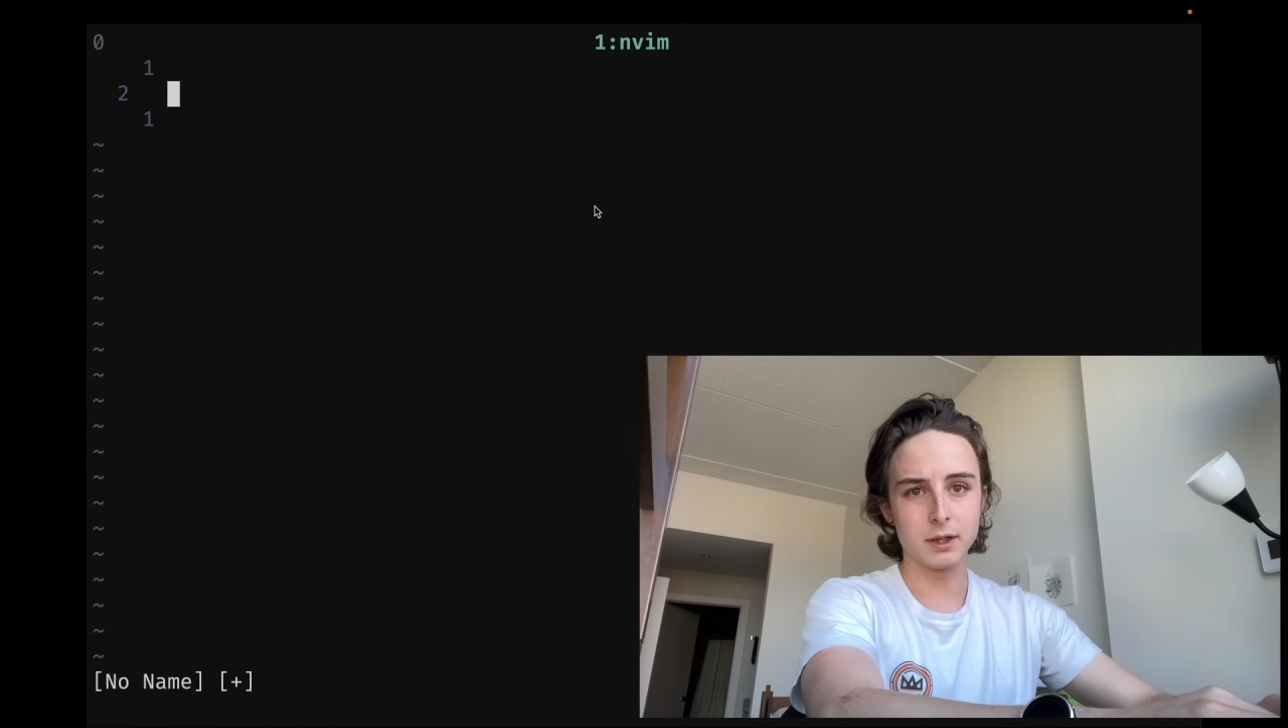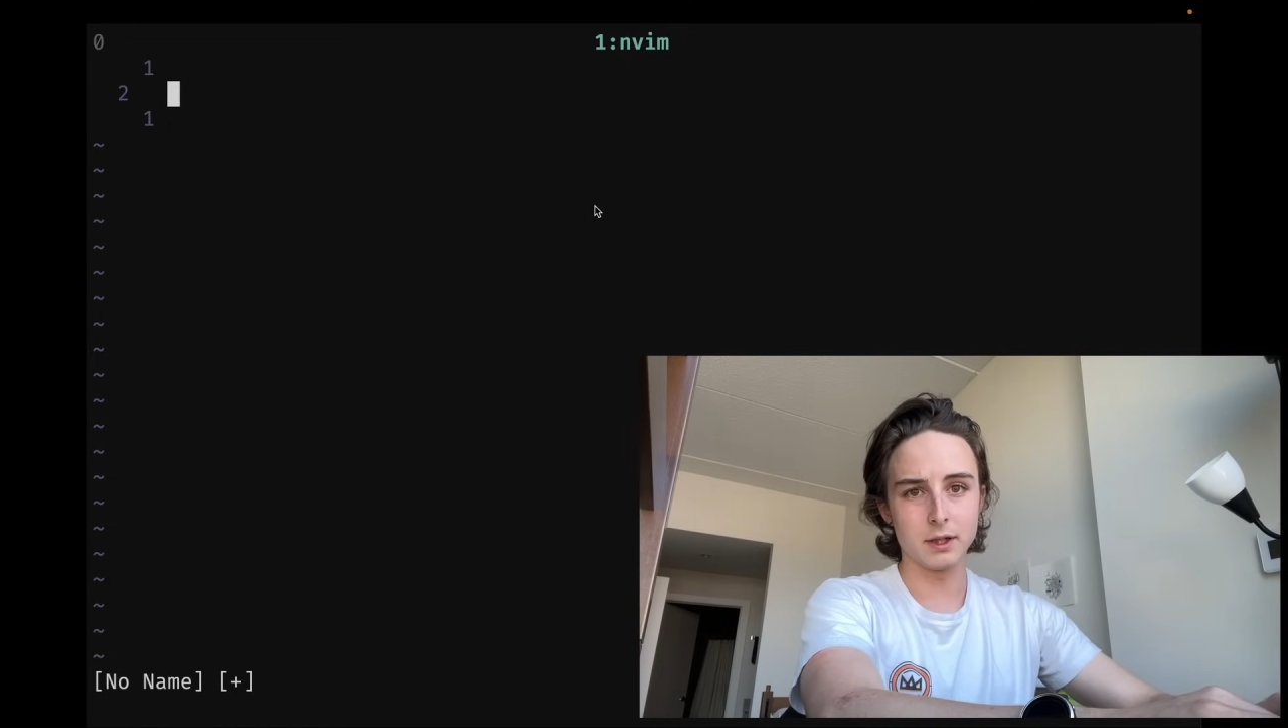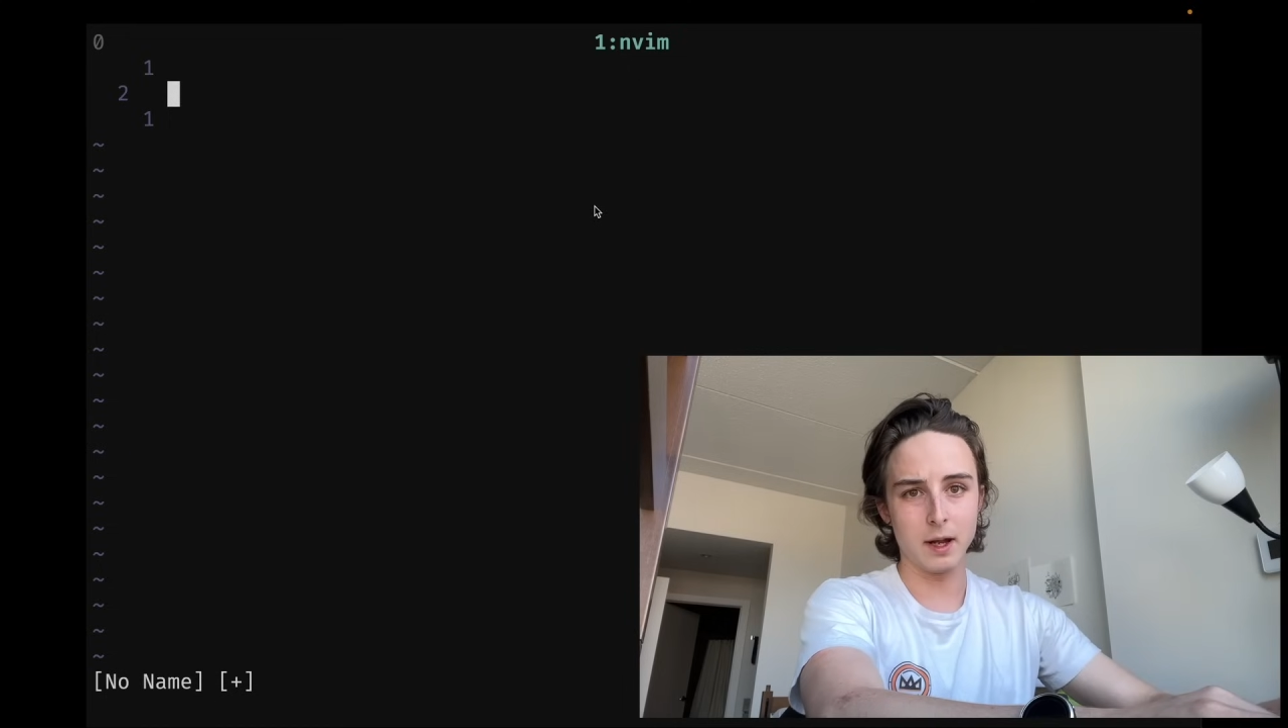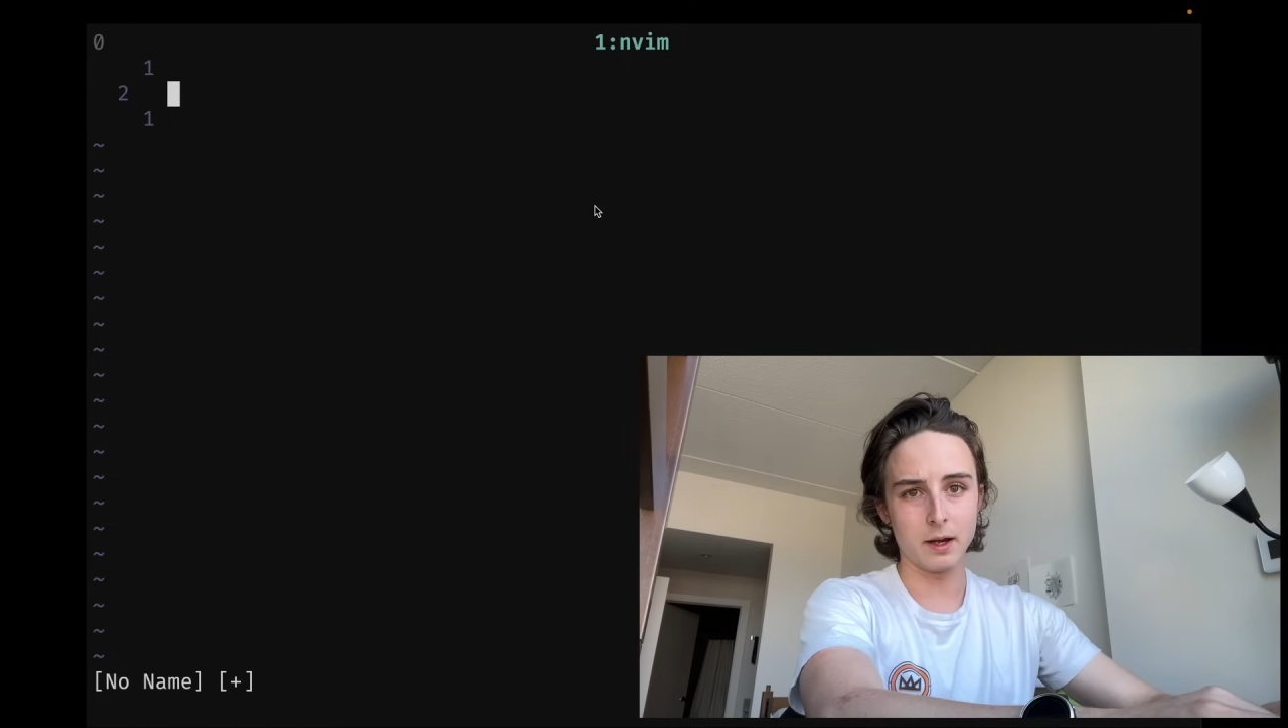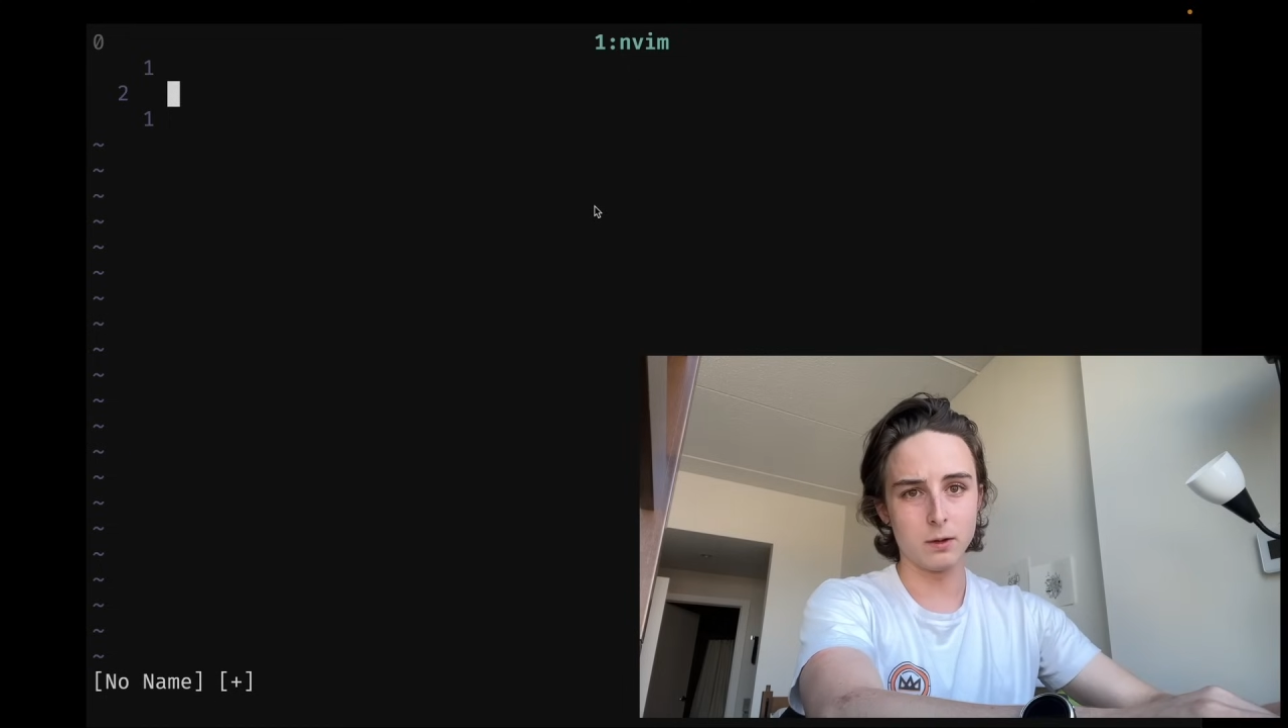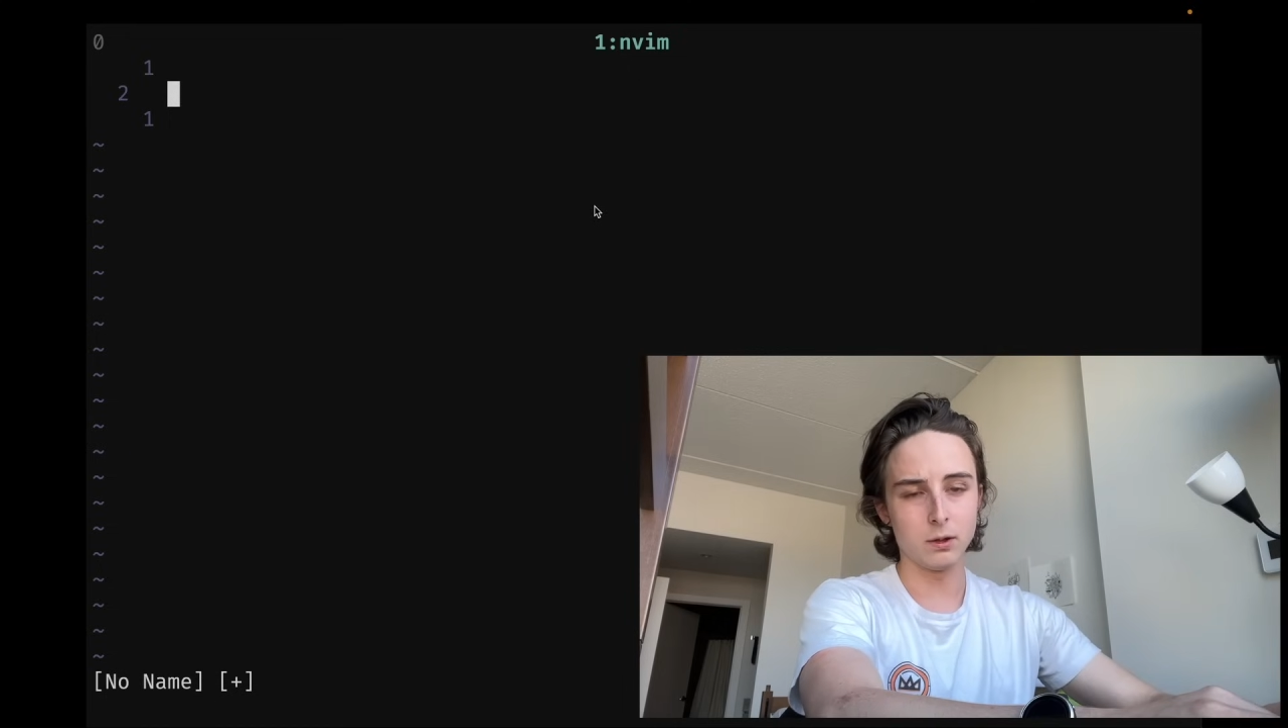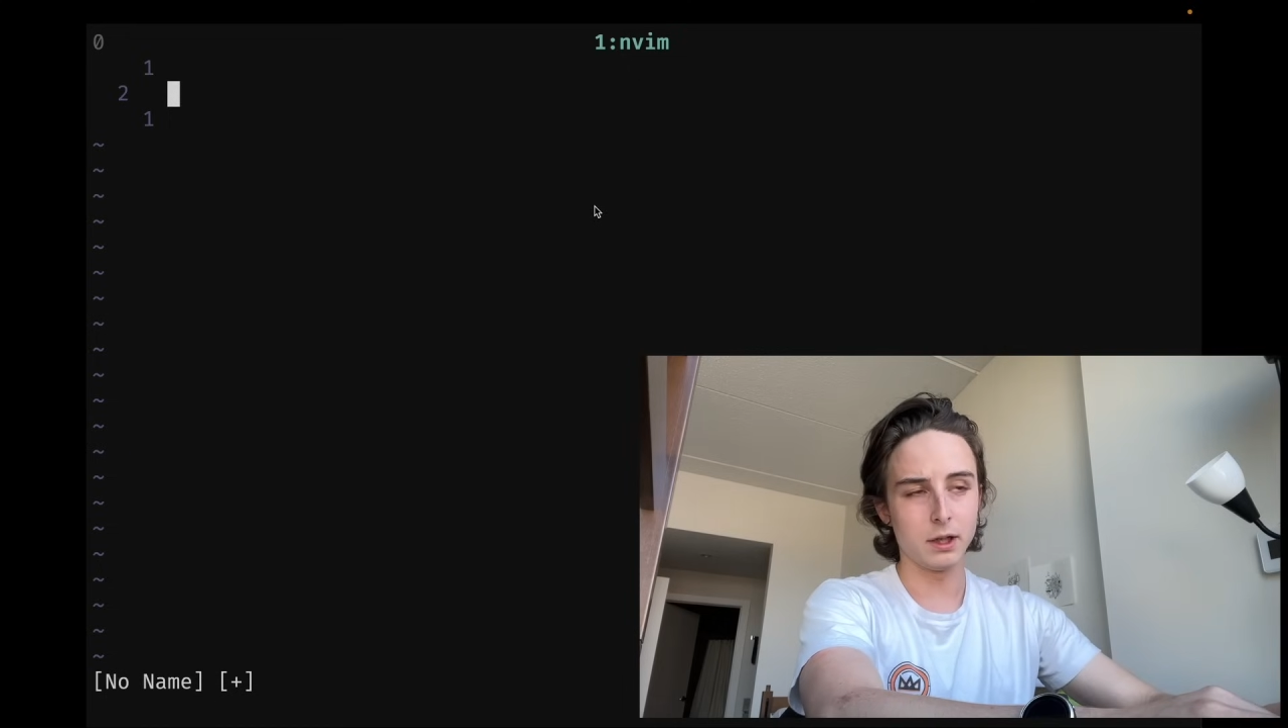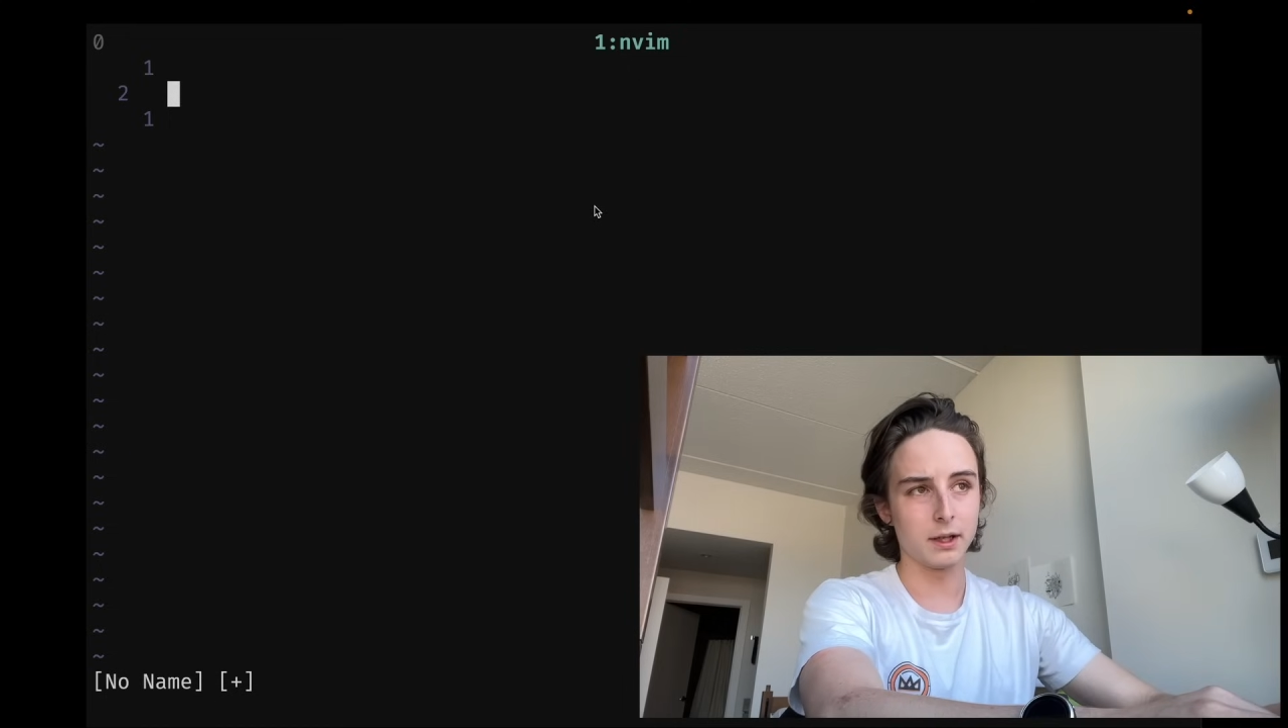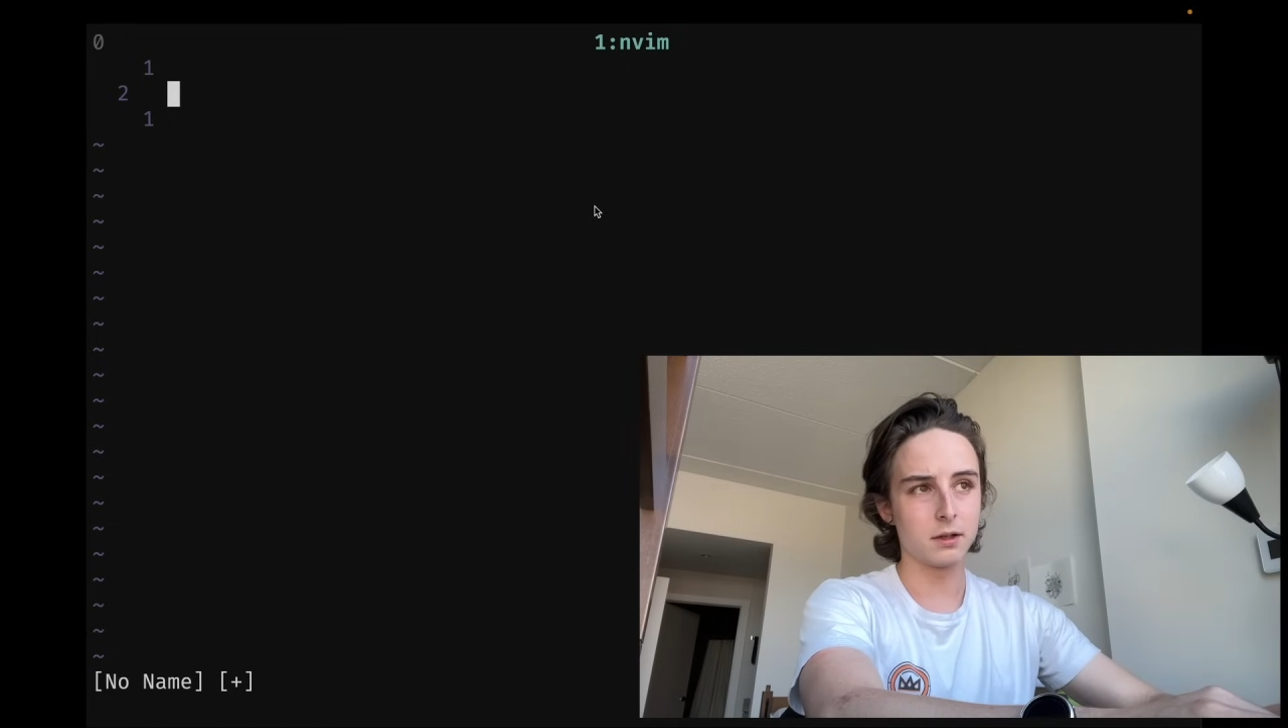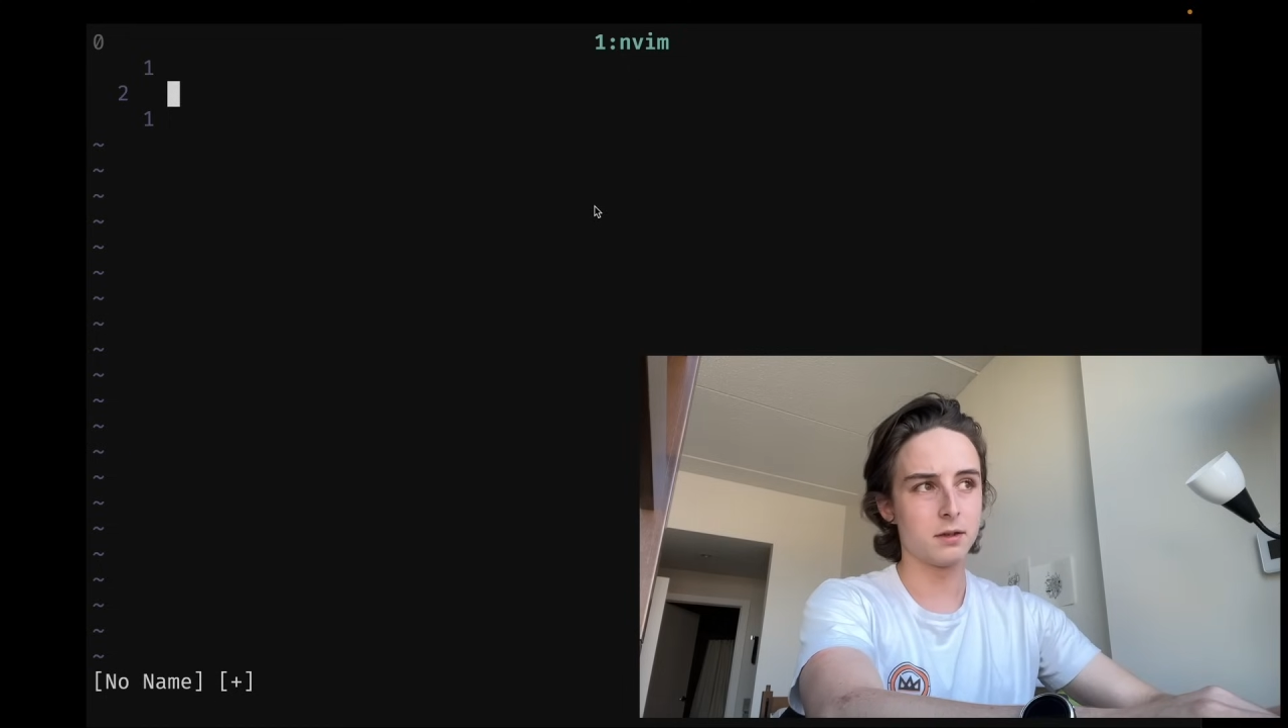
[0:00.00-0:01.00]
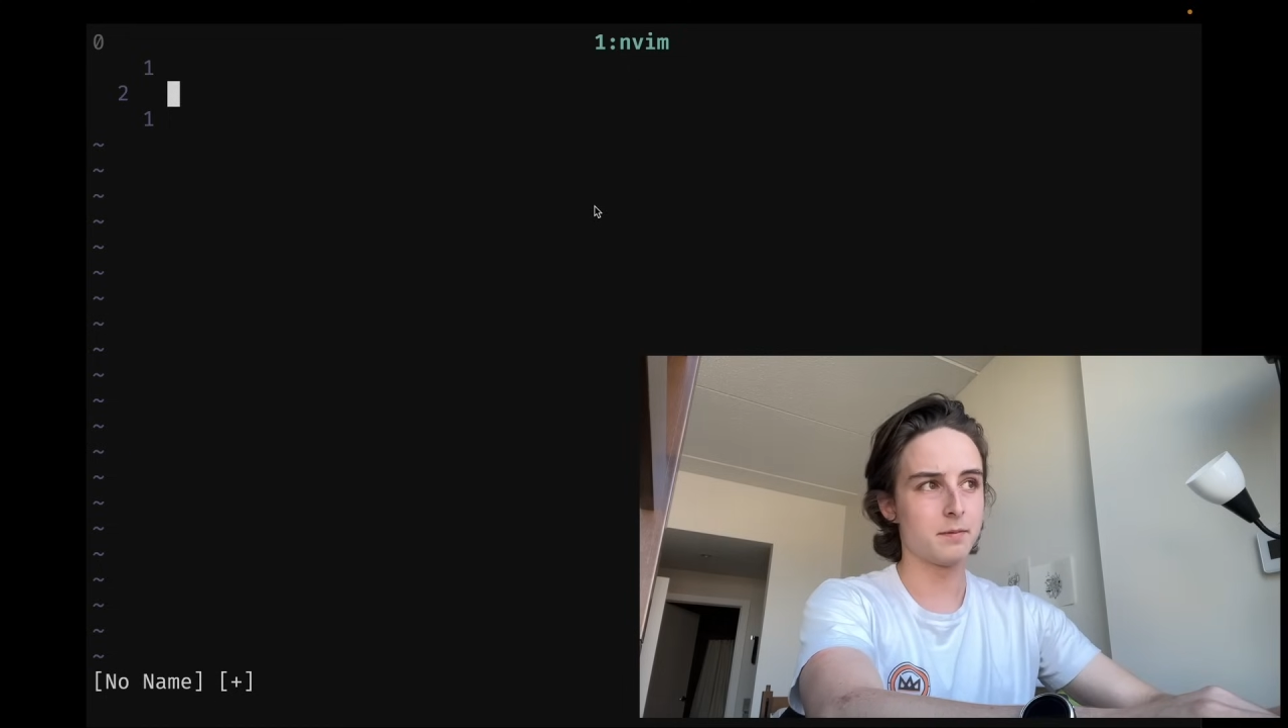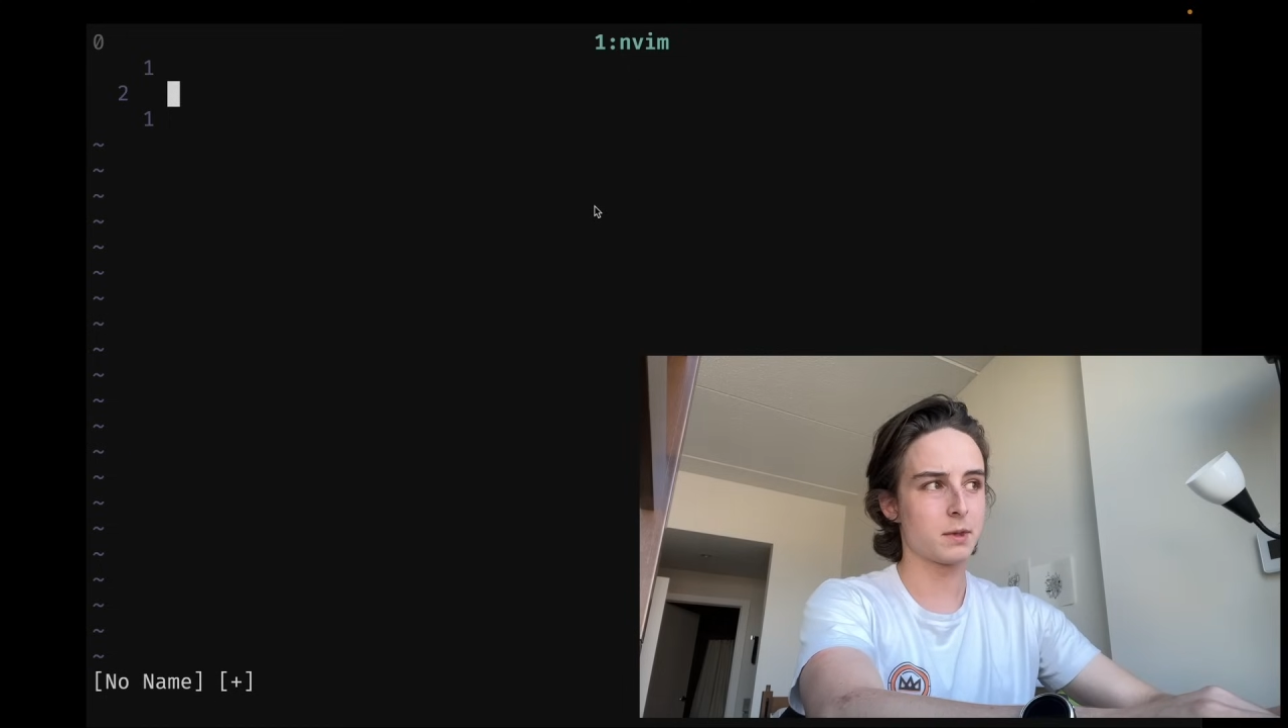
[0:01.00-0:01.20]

And now like,